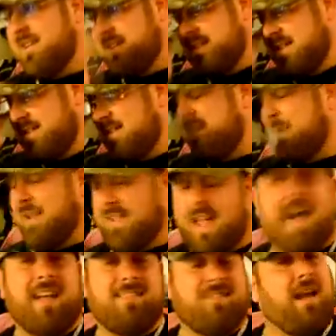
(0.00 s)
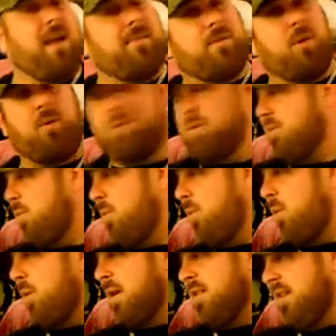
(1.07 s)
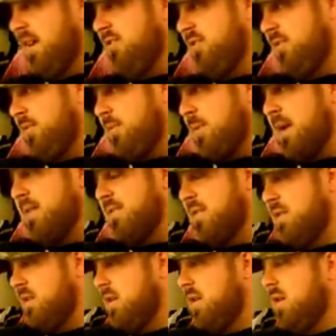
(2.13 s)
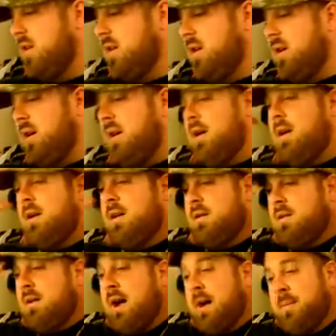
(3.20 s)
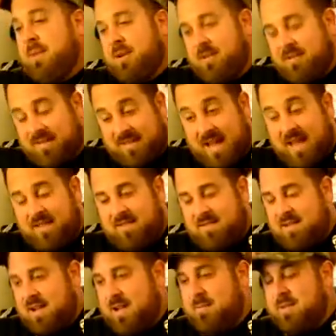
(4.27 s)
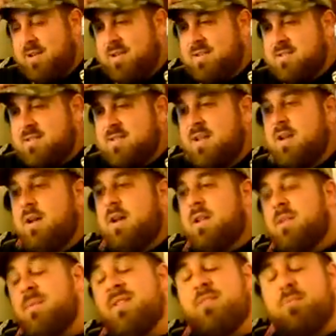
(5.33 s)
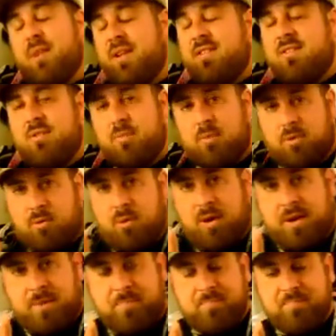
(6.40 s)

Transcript: This is my last time going to orientation for Raven. I'm here to stay this time because, let me explain to you real quick